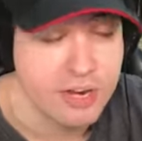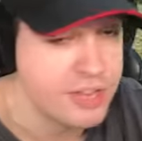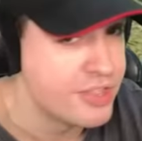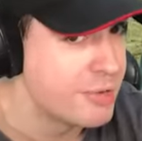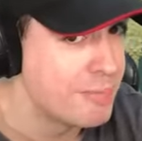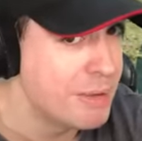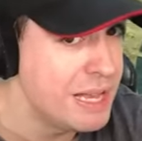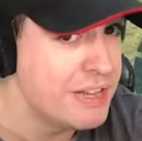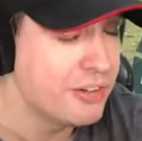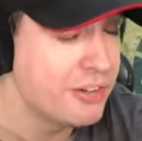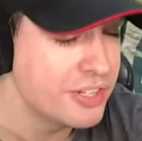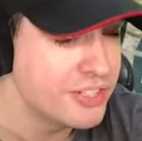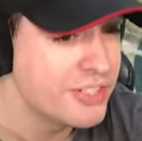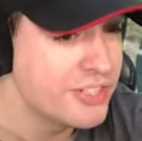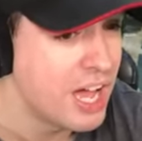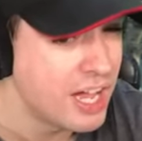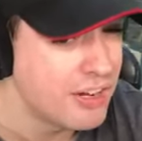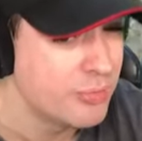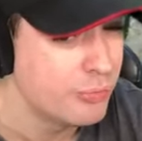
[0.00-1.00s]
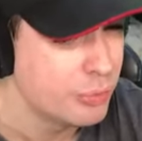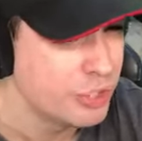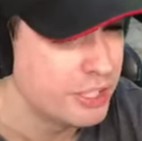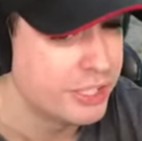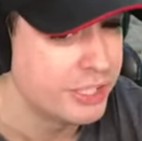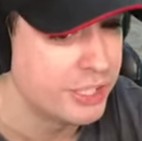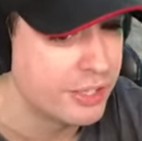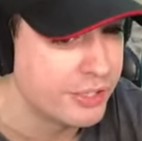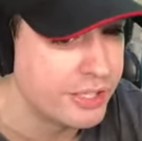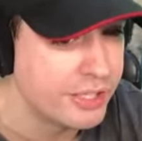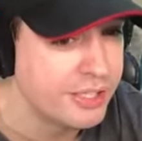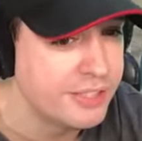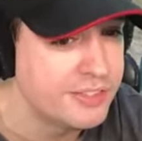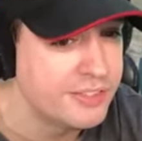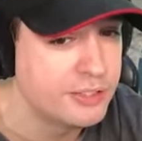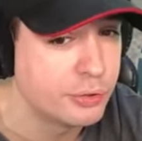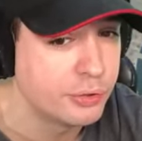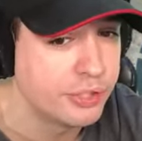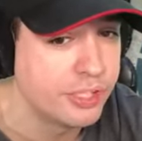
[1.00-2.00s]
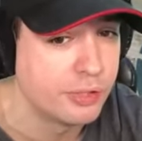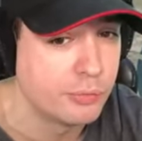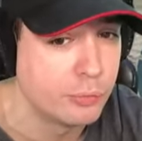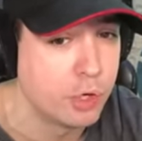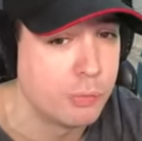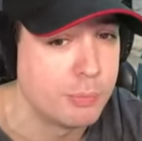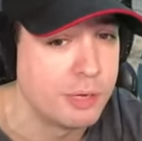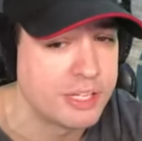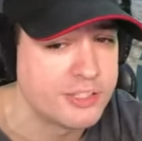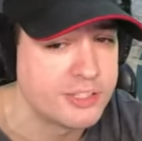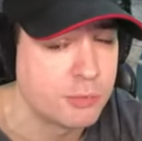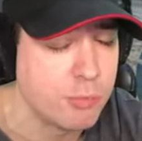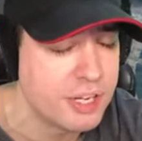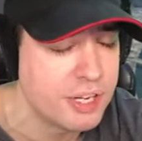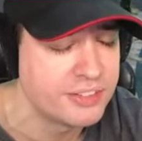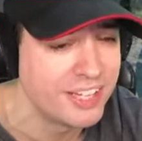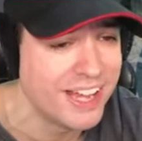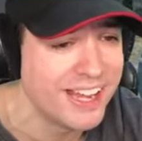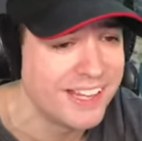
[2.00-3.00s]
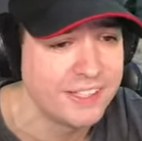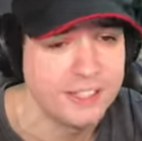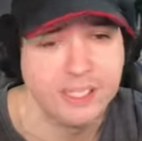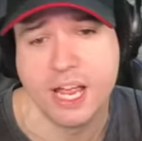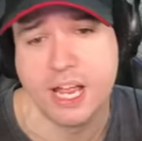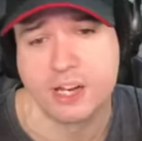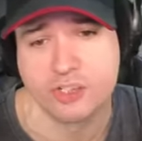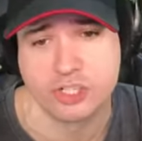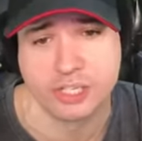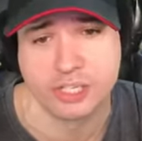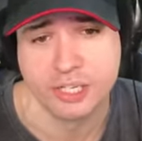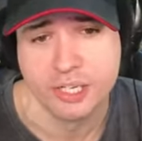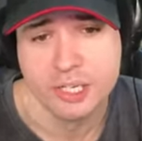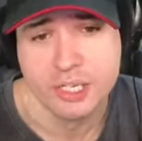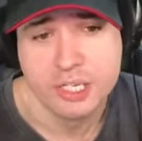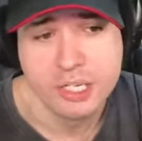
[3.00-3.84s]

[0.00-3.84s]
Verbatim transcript: and the Mender is not really an easy-to-kill robot. It's quite tanky, actually,